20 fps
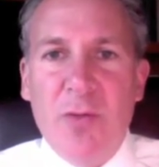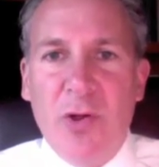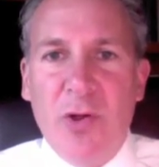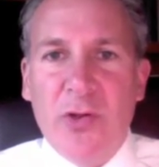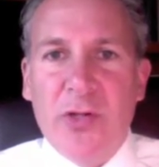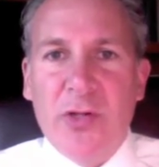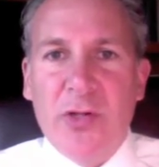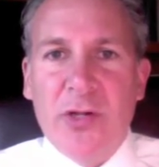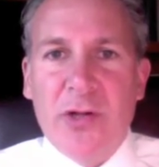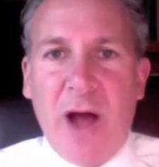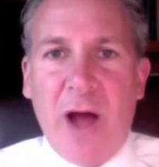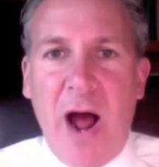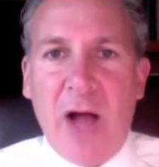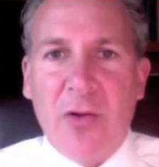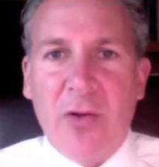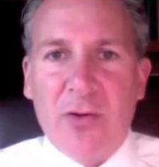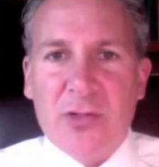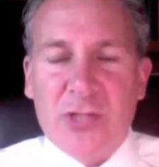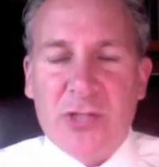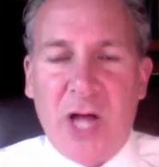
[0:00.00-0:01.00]
million
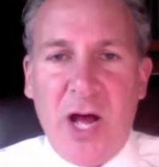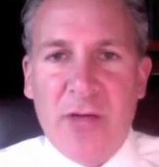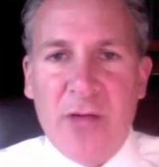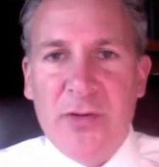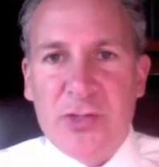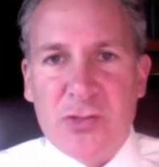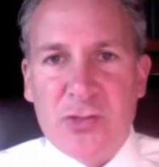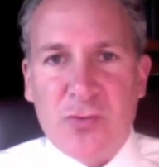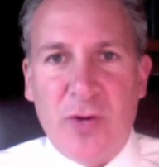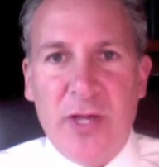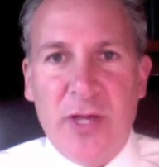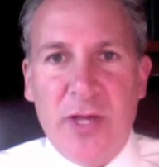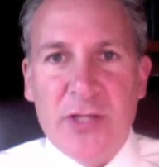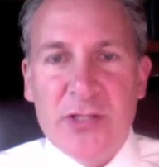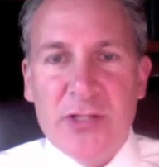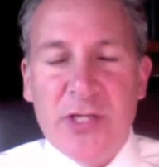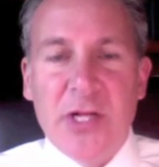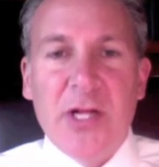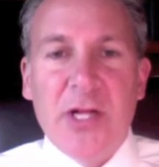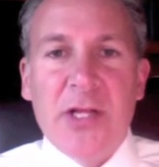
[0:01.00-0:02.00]
on this
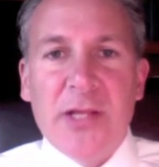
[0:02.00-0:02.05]
race.